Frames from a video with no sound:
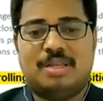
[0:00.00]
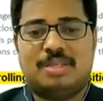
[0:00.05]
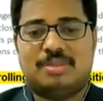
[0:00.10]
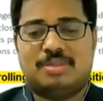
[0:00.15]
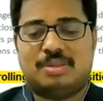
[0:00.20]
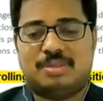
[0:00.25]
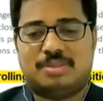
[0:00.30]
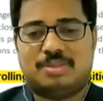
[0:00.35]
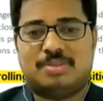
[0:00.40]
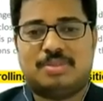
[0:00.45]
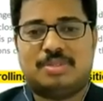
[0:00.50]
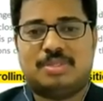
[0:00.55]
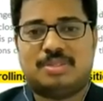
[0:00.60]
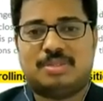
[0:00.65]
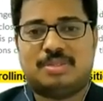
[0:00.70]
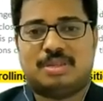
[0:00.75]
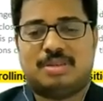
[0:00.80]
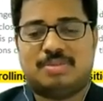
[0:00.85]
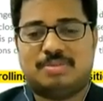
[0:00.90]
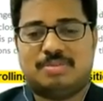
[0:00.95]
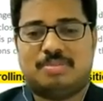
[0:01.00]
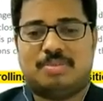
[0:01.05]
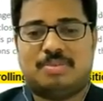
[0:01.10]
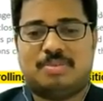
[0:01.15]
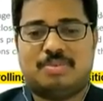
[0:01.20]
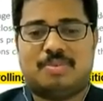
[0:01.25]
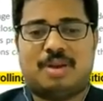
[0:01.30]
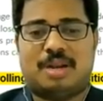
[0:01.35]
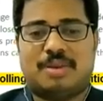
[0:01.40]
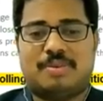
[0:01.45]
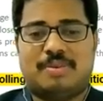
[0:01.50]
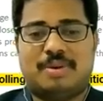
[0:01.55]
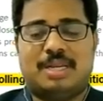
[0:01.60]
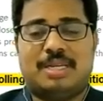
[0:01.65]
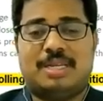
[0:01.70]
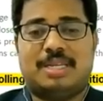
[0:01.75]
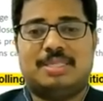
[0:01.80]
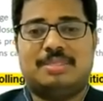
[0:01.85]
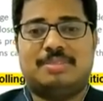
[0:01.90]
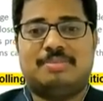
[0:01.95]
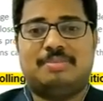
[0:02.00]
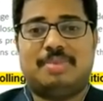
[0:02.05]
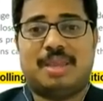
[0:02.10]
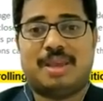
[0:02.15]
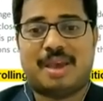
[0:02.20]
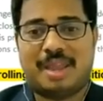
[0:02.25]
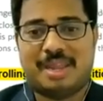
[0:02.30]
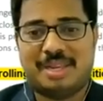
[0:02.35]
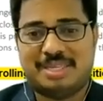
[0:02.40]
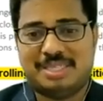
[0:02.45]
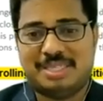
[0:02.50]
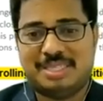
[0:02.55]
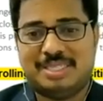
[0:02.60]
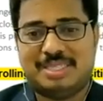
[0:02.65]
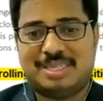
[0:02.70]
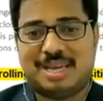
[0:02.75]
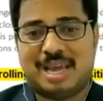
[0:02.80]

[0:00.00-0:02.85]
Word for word: the switch and whatever it is behind it.